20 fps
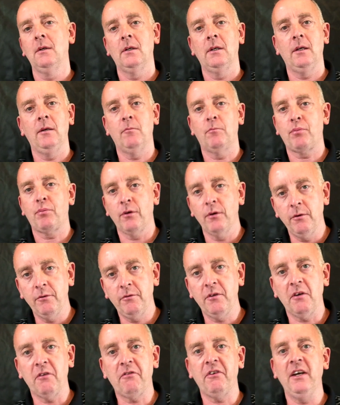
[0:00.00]
improve
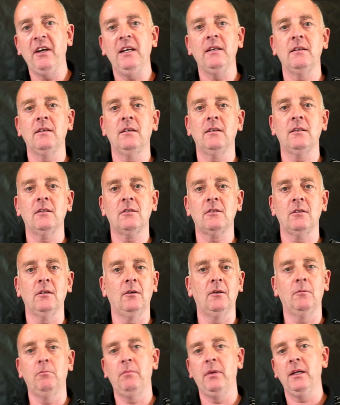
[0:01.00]
your fitness
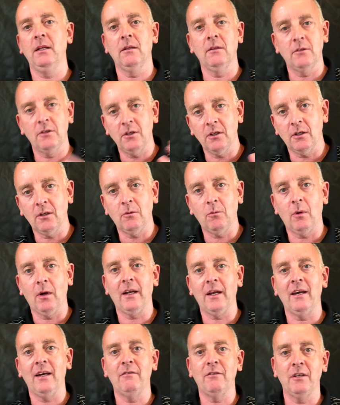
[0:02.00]
or build your
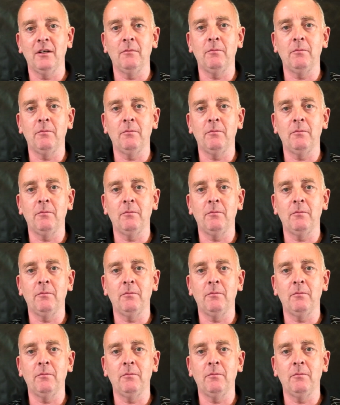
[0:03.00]
whatever.